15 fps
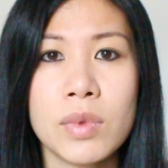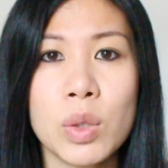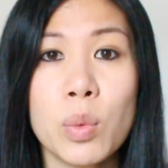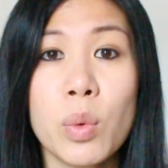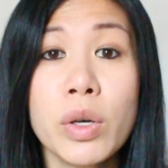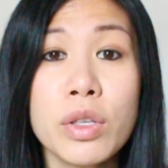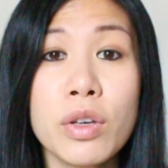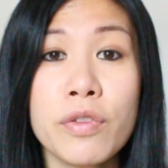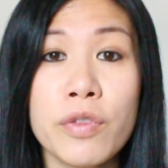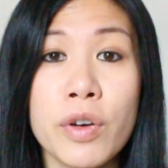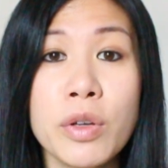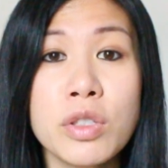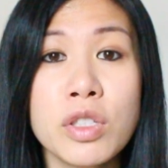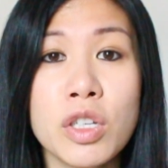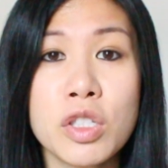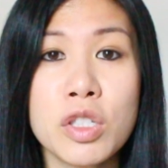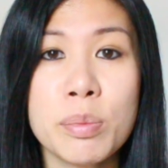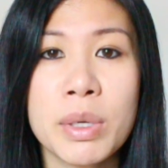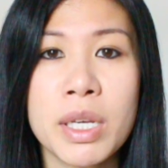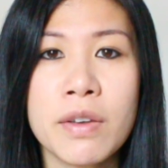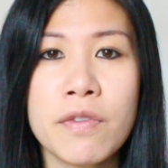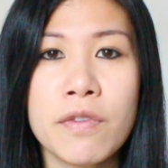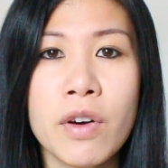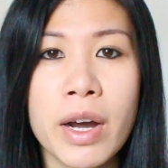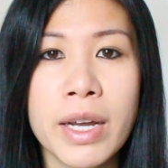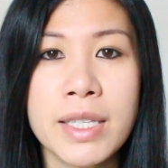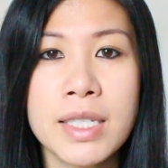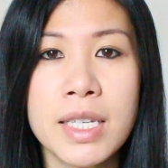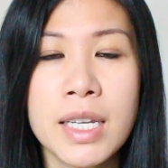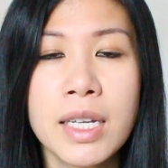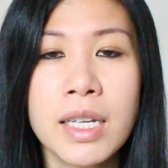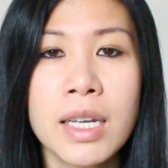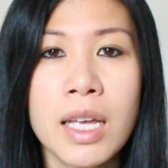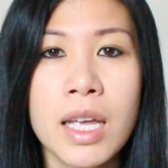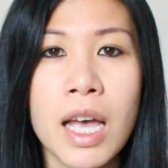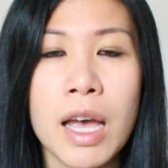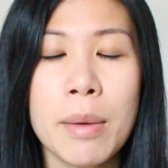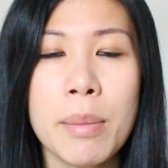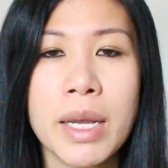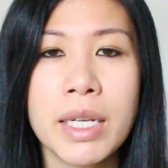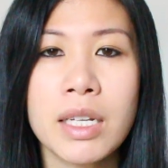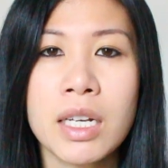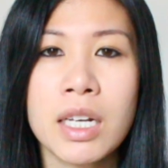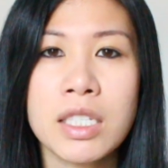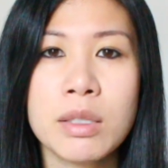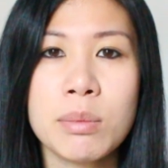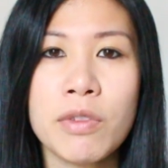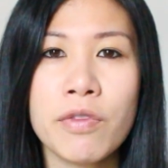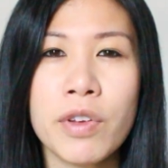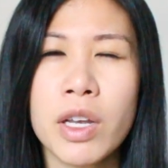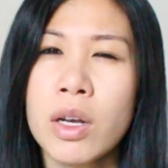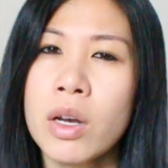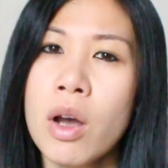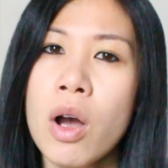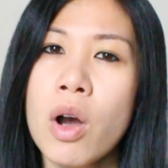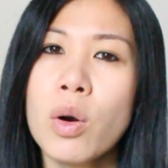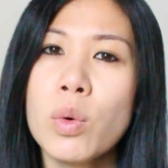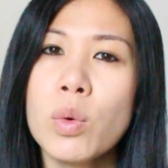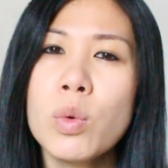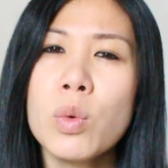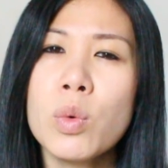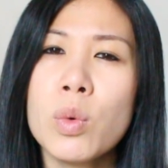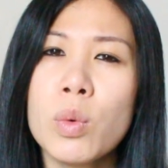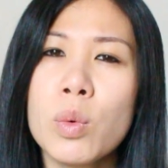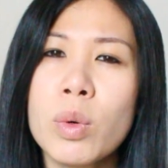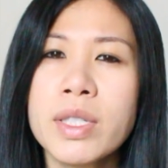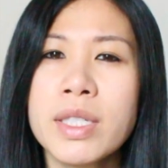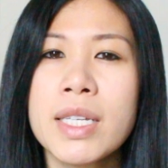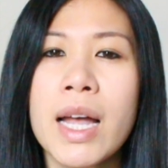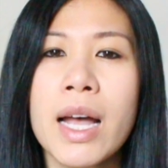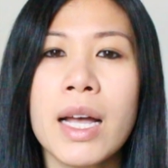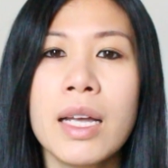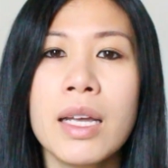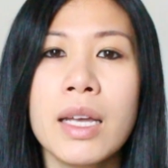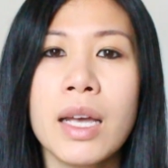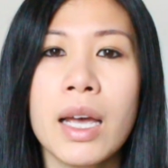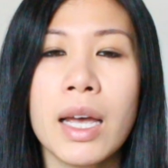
You want your photo to be inviting and make the customer think, "Oh, what's that?"